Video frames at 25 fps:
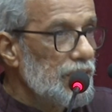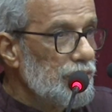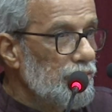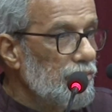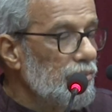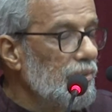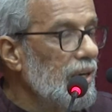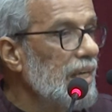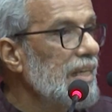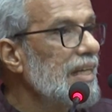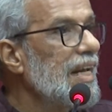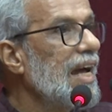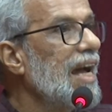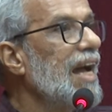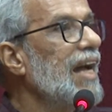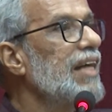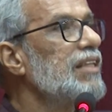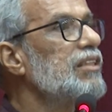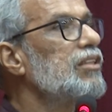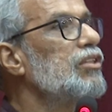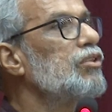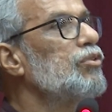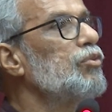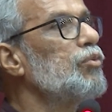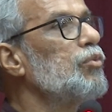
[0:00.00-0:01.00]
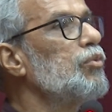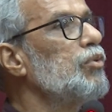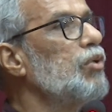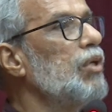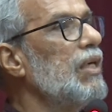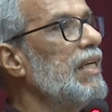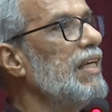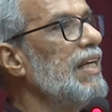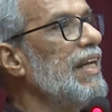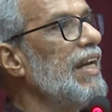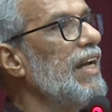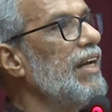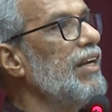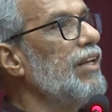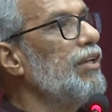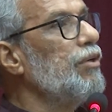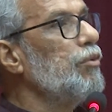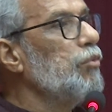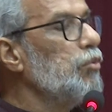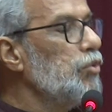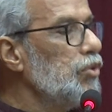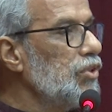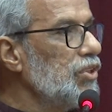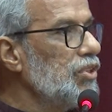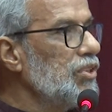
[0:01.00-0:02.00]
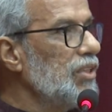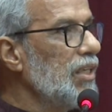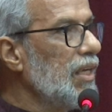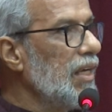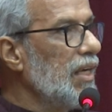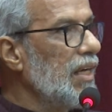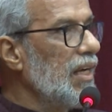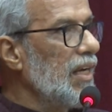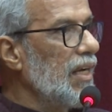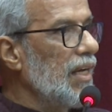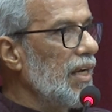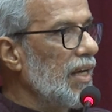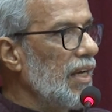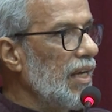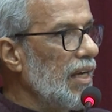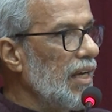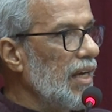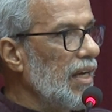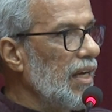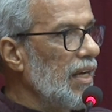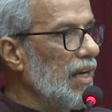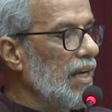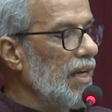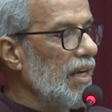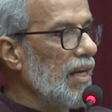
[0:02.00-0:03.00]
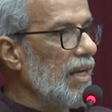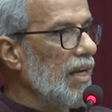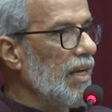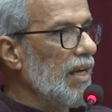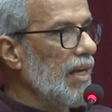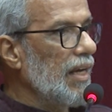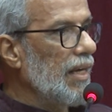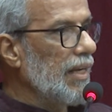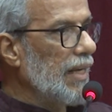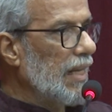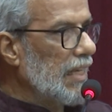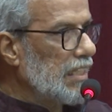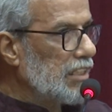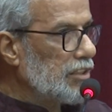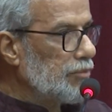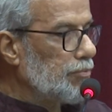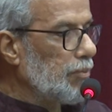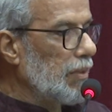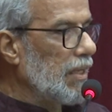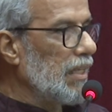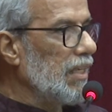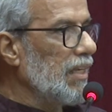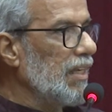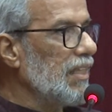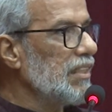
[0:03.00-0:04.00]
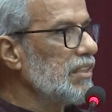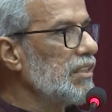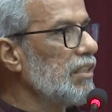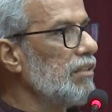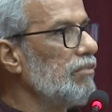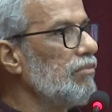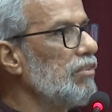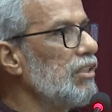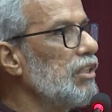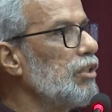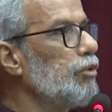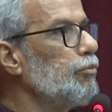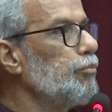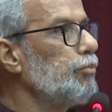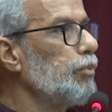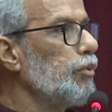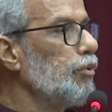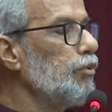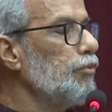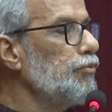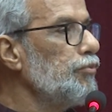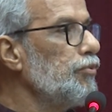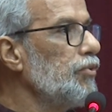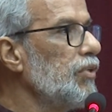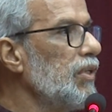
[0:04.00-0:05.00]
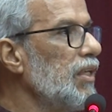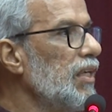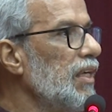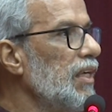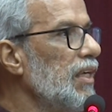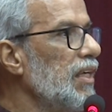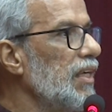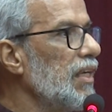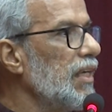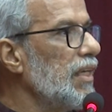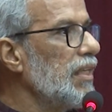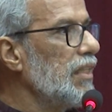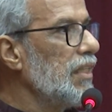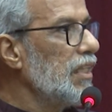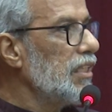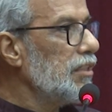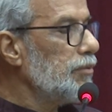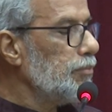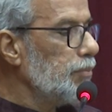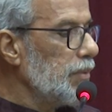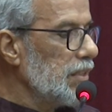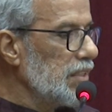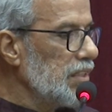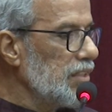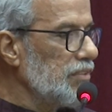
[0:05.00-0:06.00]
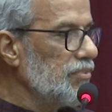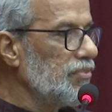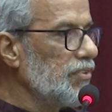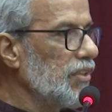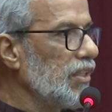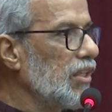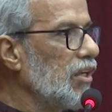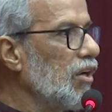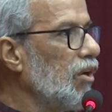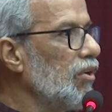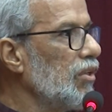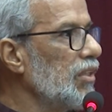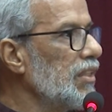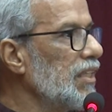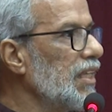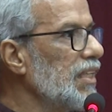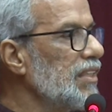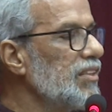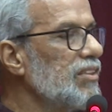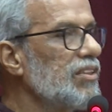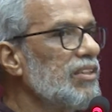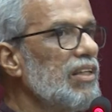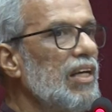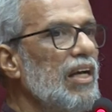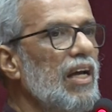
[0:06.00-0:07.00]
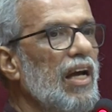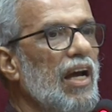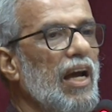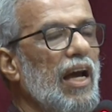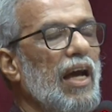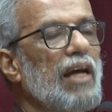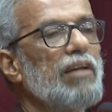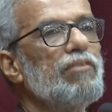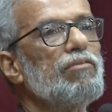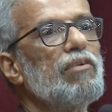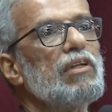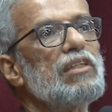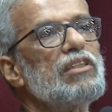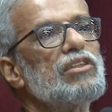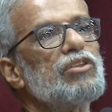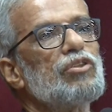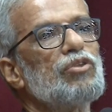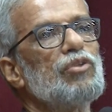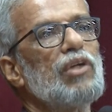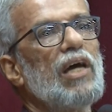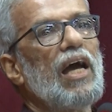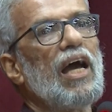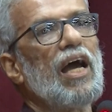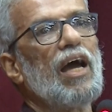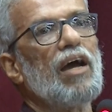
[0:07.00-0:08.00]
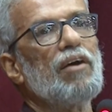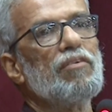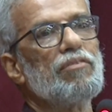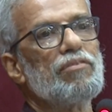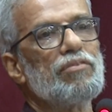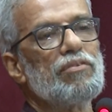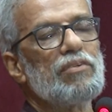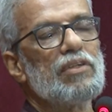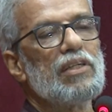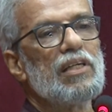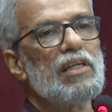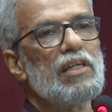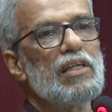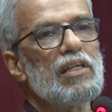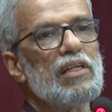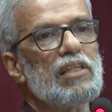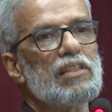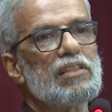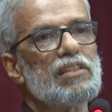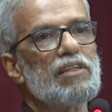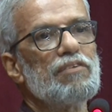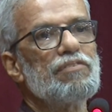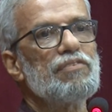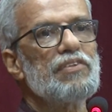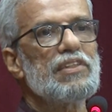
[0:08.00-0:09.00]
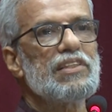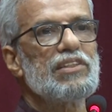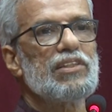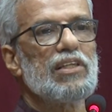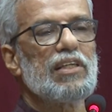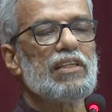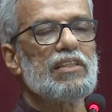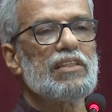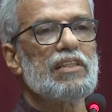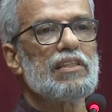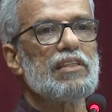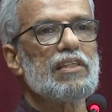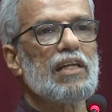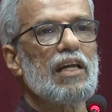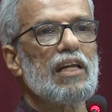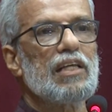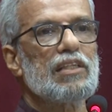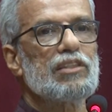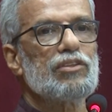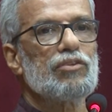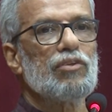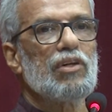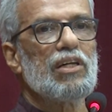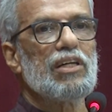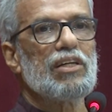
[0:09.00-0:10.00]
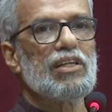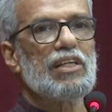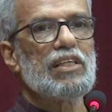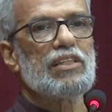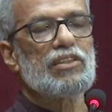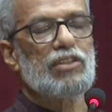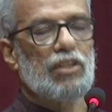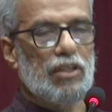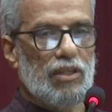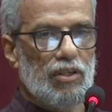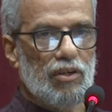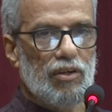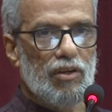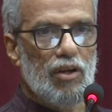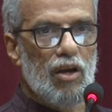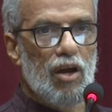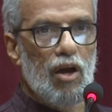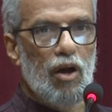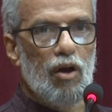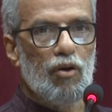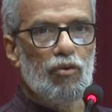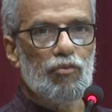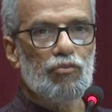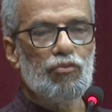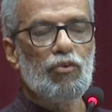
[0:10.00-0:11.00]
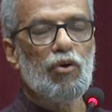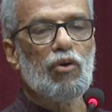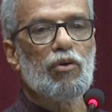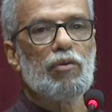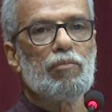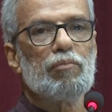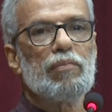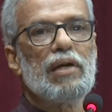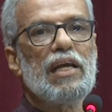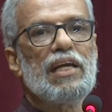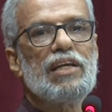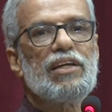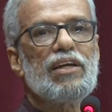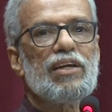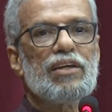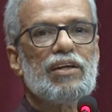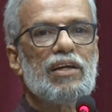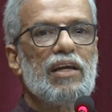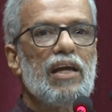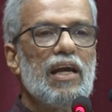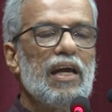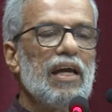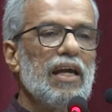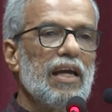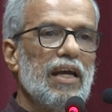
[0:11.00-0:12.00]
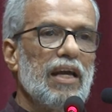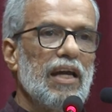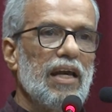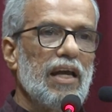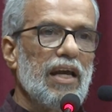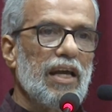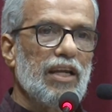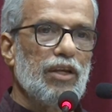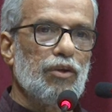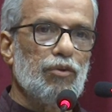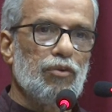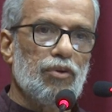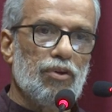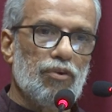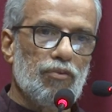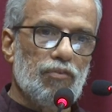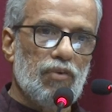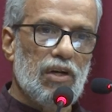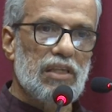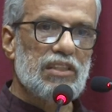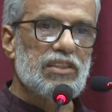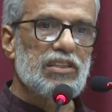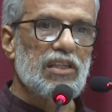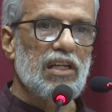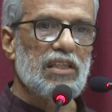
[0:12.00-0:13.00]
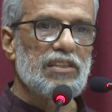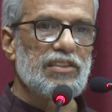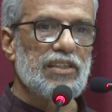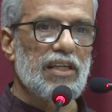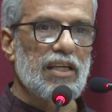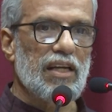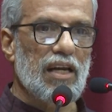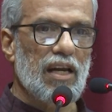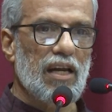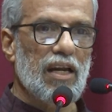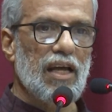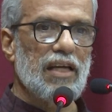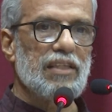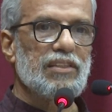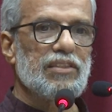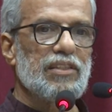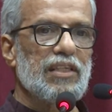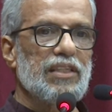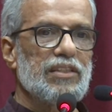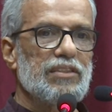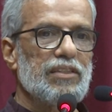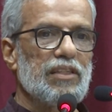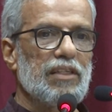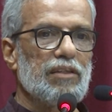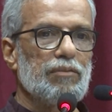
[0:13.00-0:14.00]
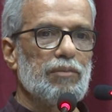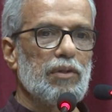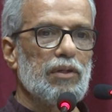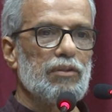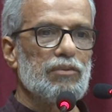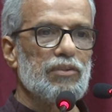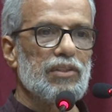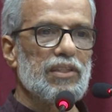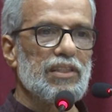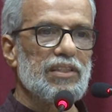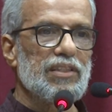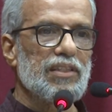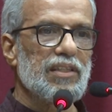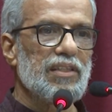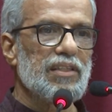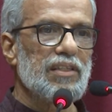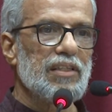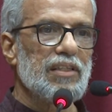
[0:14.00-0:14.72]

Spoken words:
One has to deduce an explanation with the proof in this specific context, and one should have sufficient intellectual reason for making a universal generalization about it.